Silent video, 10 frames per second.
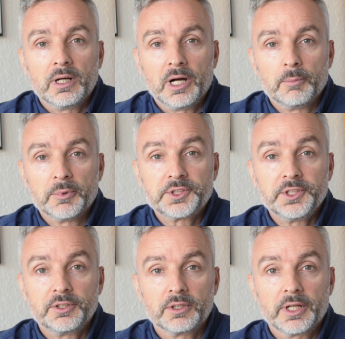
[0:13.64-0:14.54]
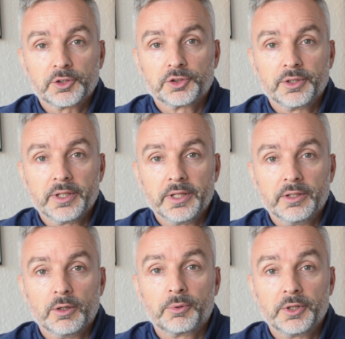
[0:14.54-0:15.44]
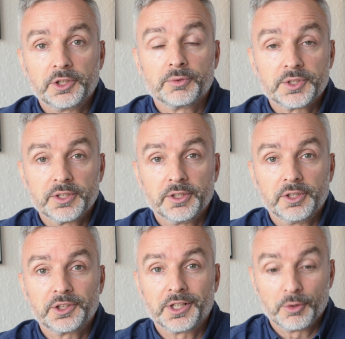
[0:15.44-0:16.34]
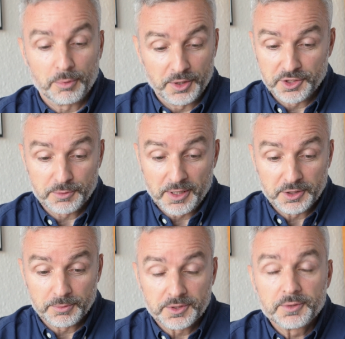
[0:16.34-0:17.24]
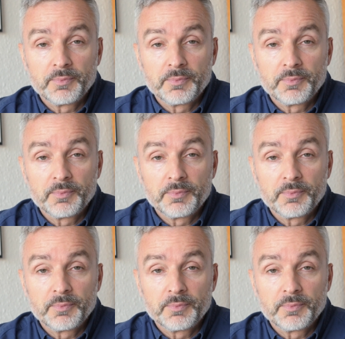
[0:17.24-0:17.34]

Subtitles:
I'm a senior lecturer in operational research and operations management,